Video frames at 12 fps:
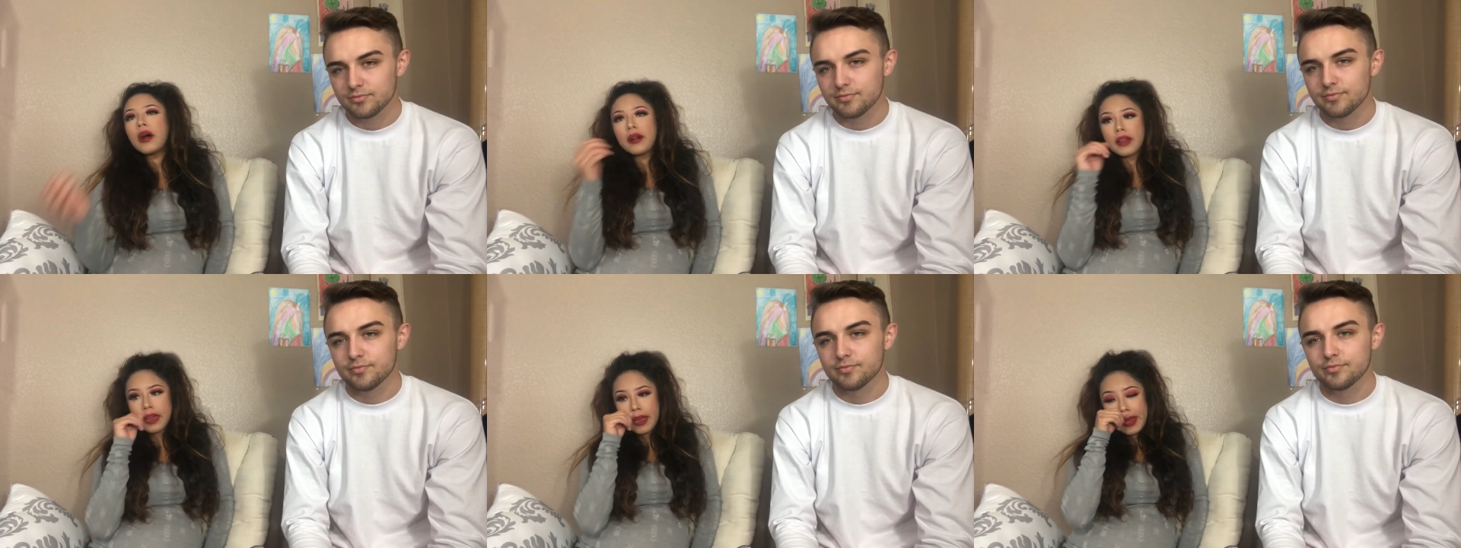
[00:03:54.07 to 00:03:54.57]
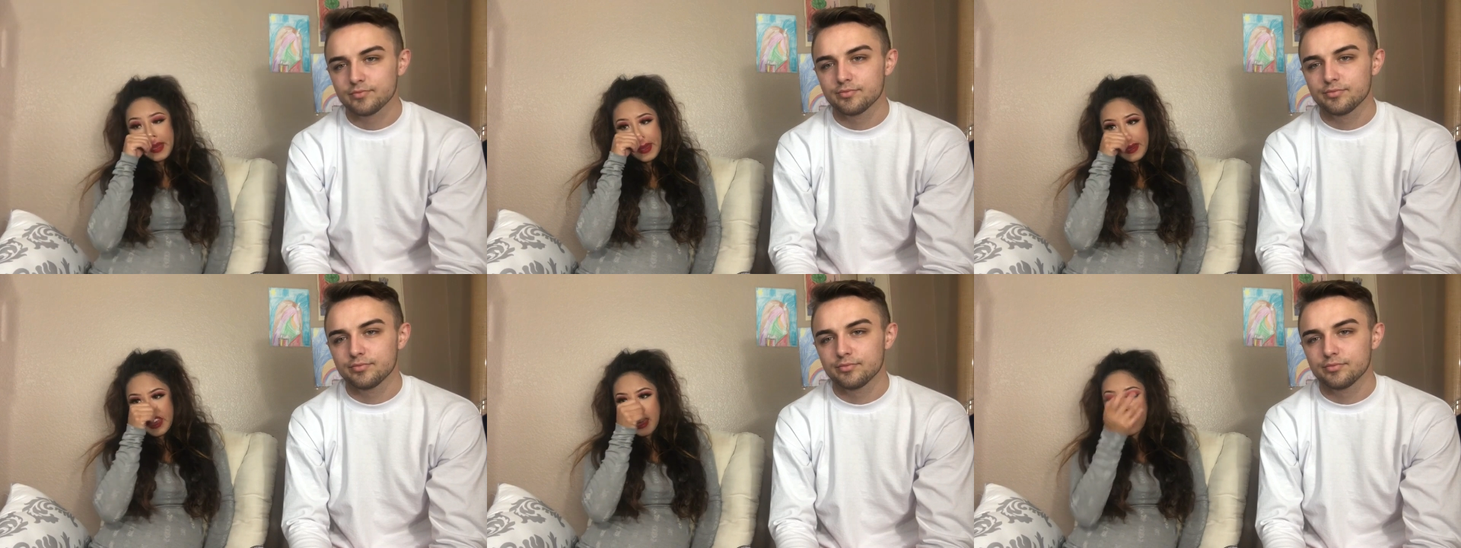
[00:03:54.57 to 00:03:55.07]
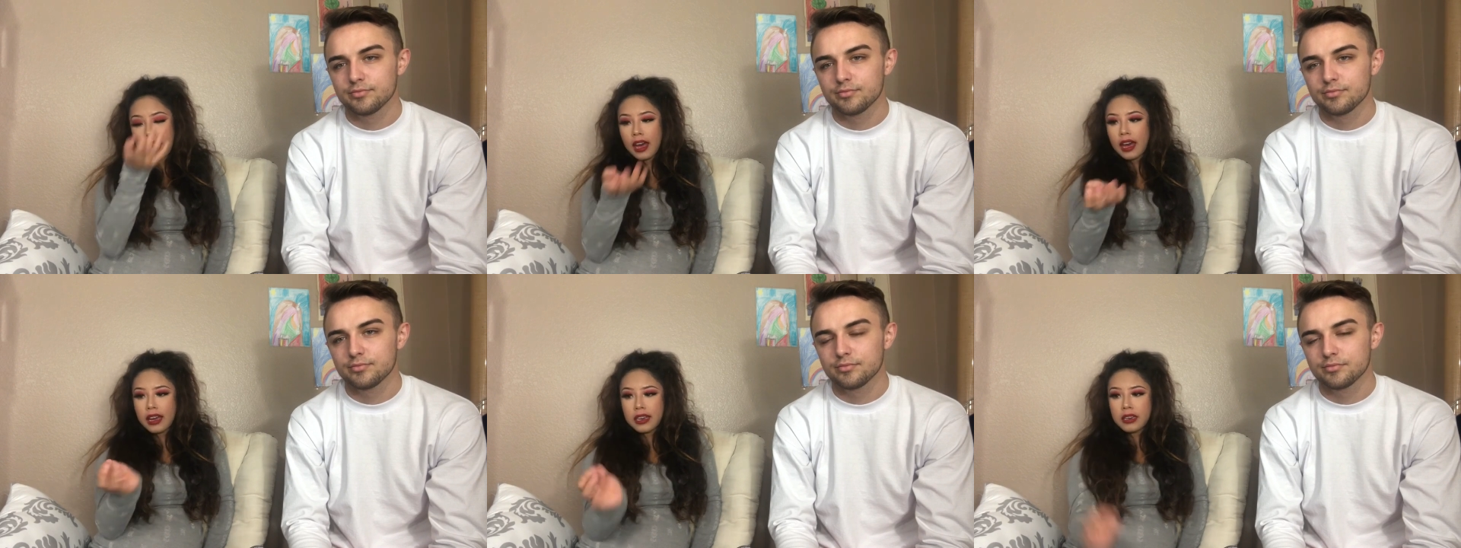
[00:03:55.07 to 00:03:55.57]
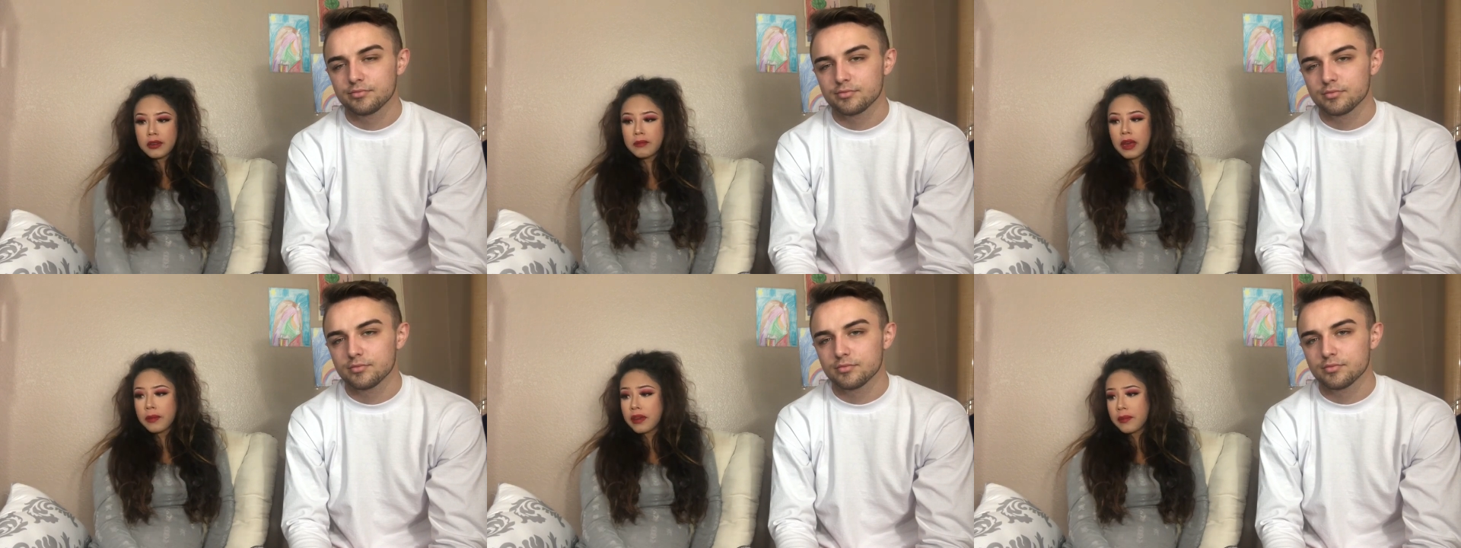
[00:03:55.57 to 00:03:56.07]
Speaker 1: I'll eat and
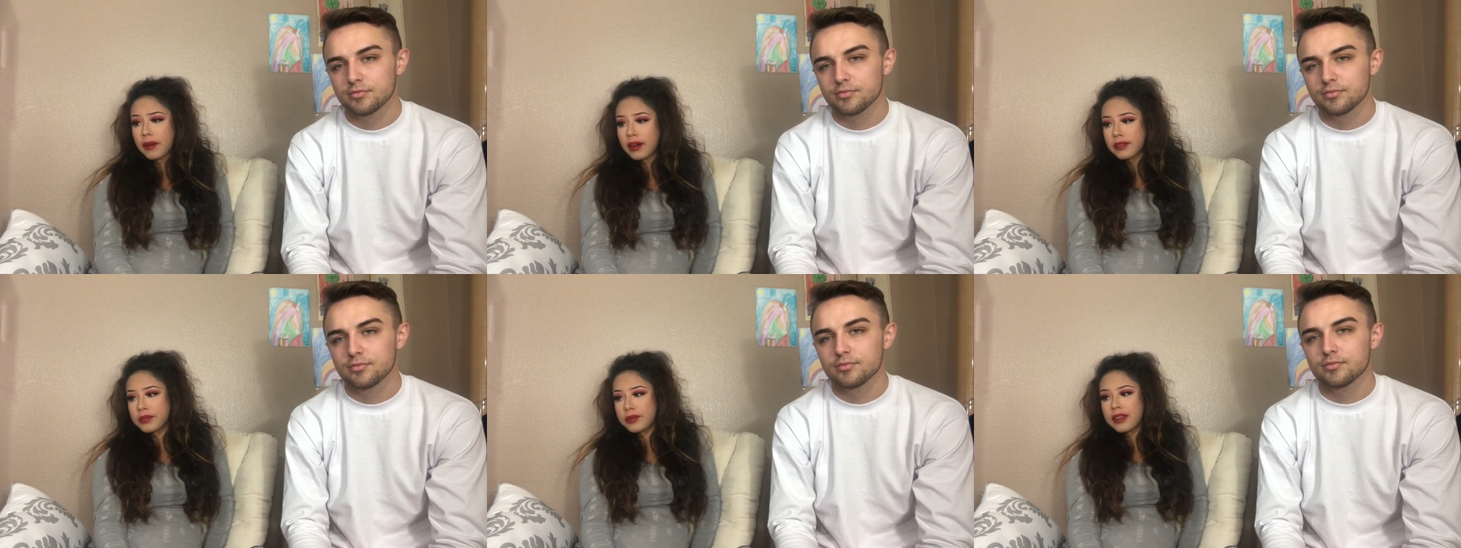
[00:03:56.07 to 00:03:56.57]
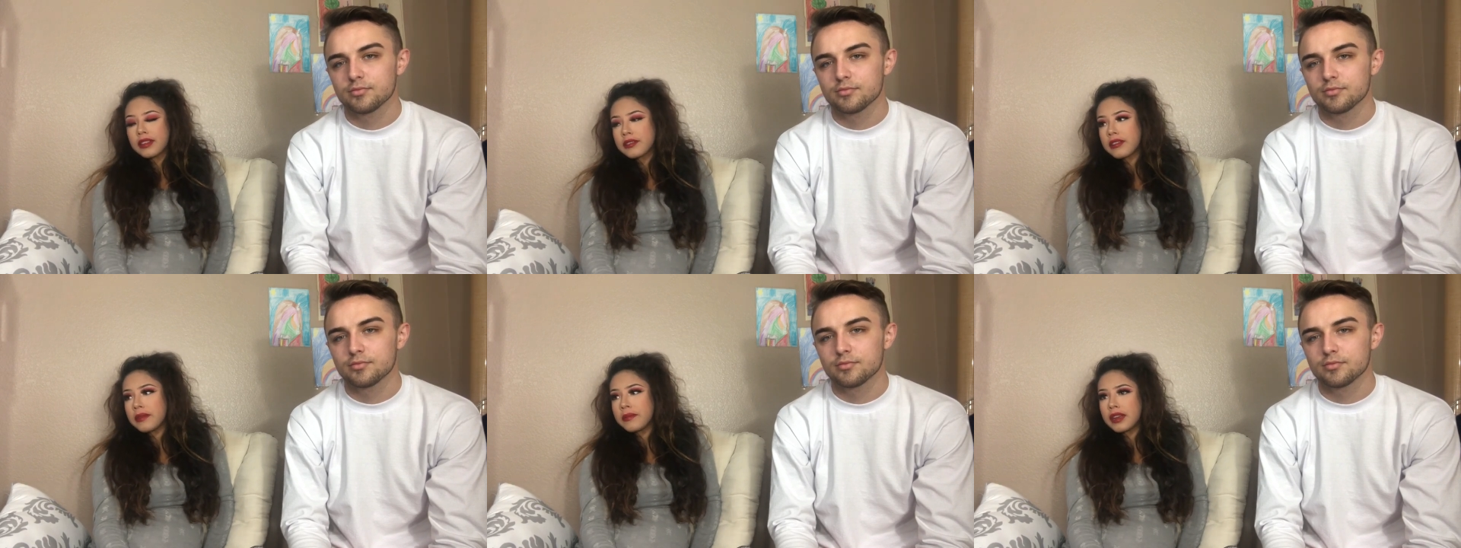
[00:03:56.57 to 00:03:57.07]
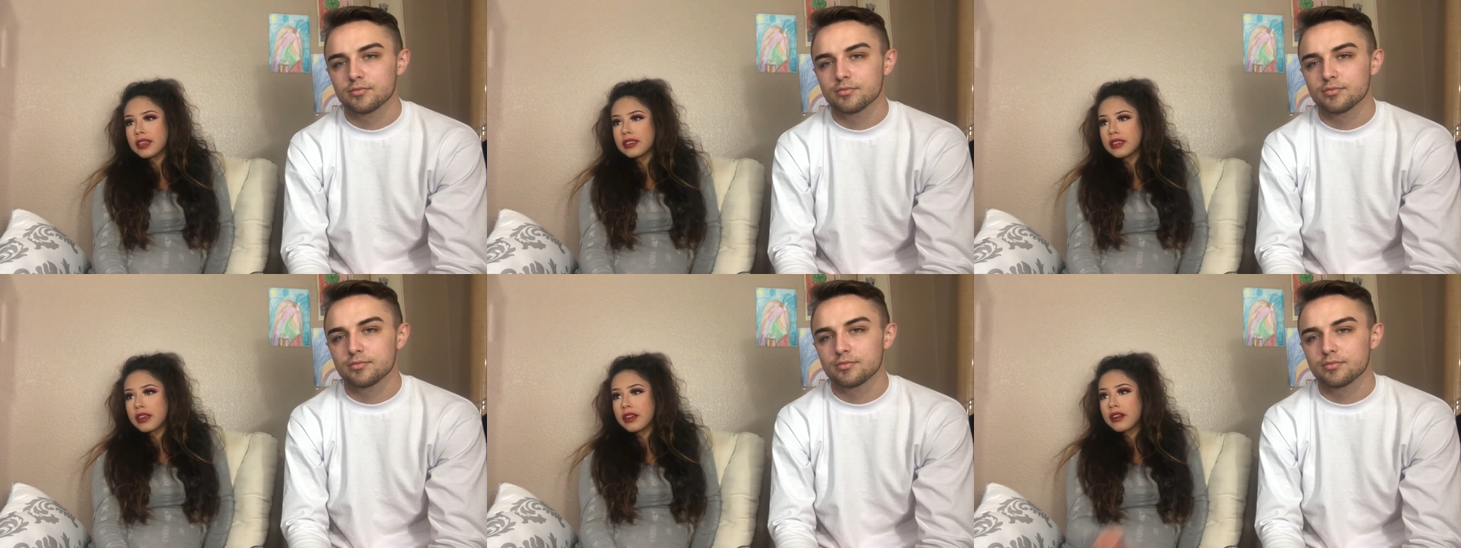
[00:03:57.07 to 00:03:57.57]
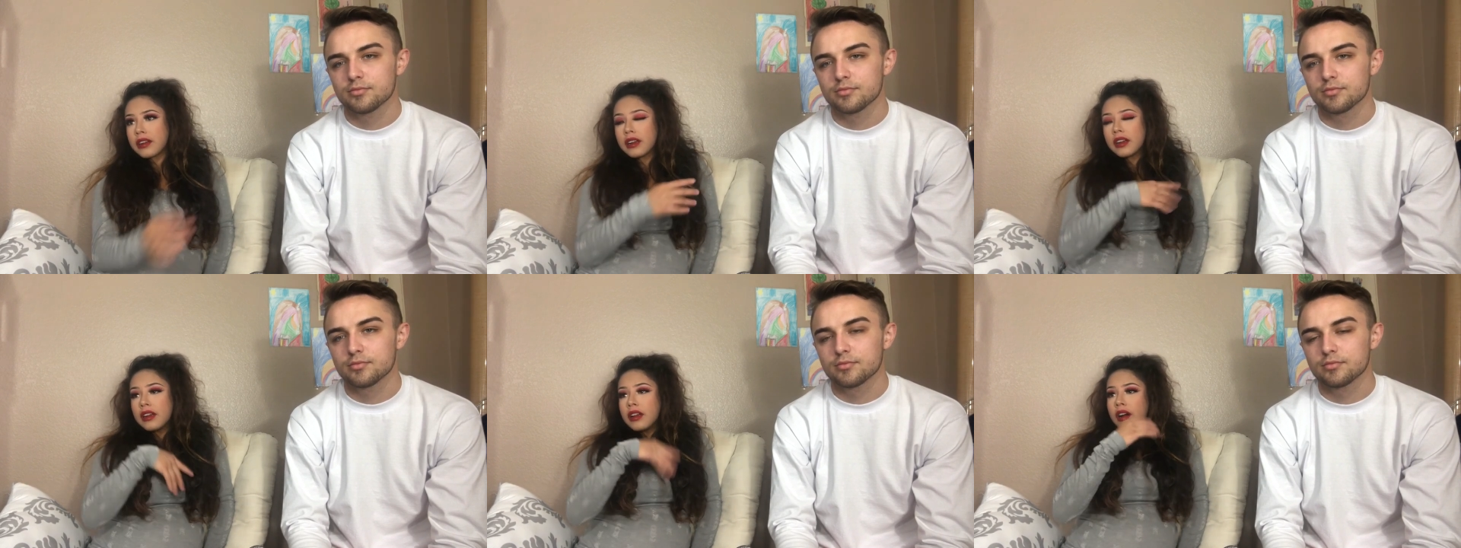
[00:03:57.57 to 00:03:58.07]
maybe about 20, 30 minutes later,
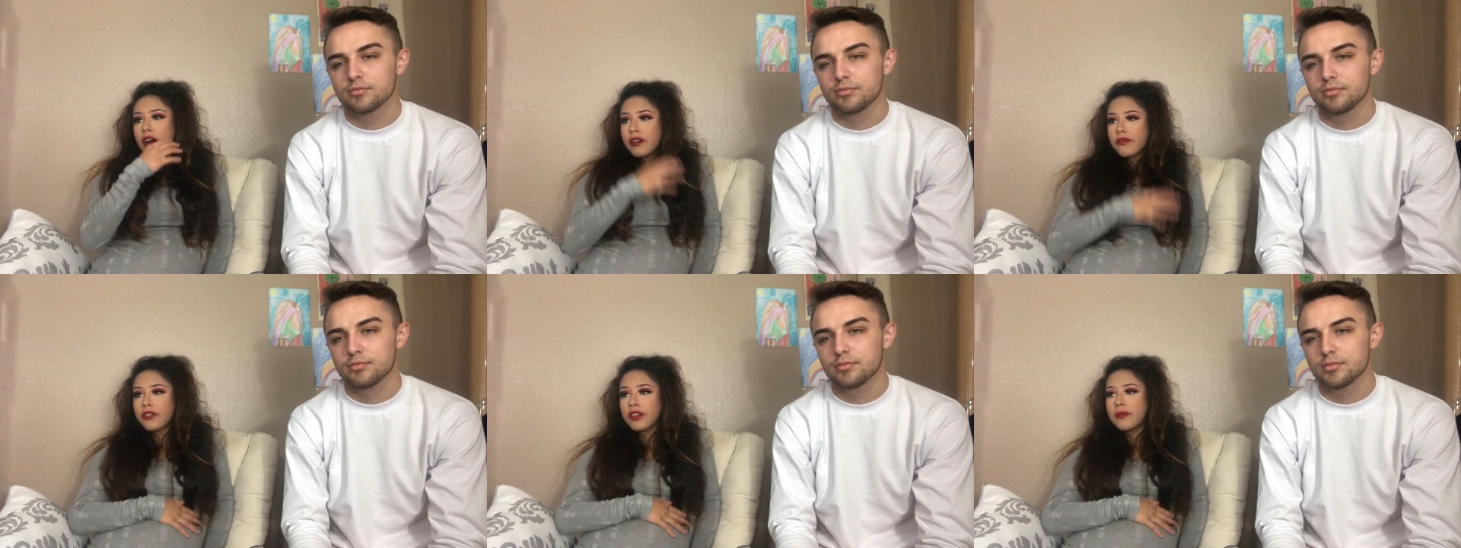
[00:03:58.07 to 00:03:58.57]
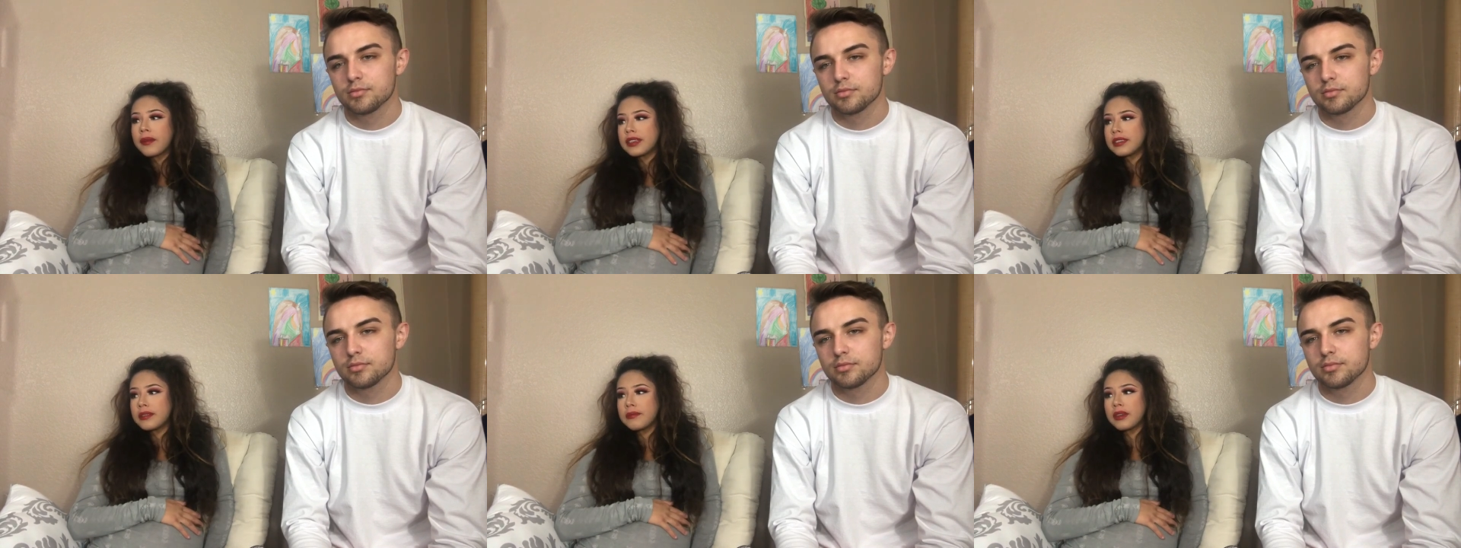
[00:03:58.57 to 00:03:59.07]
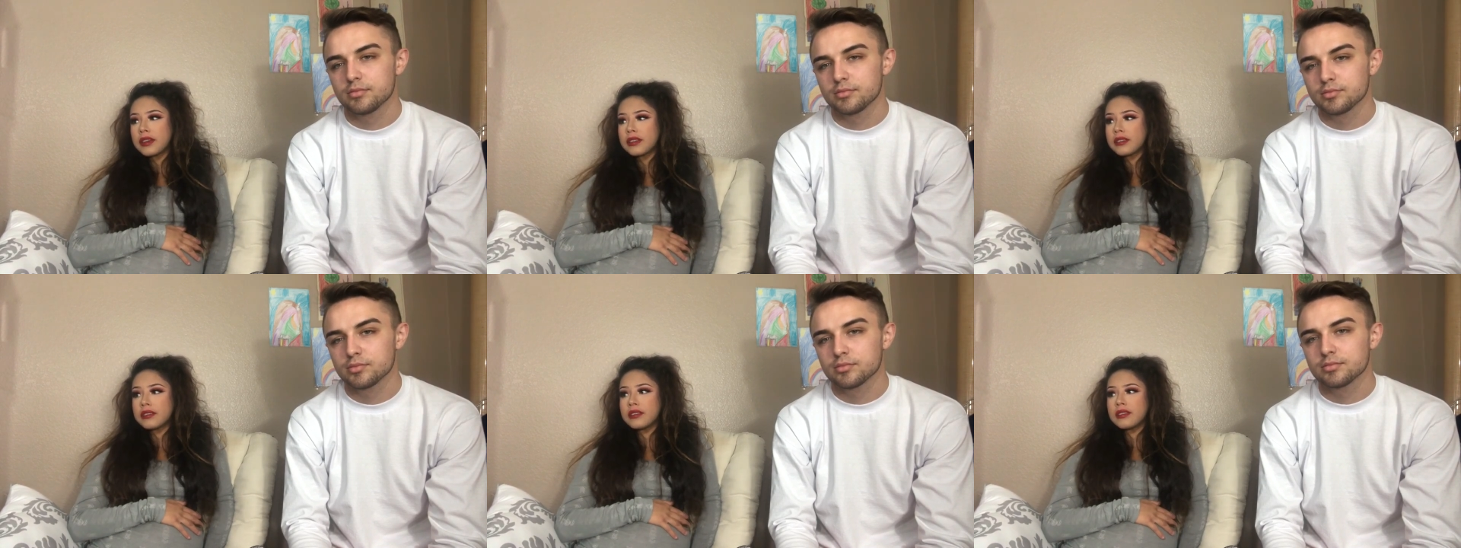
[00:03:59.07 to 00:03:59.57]
I'll feel my stomach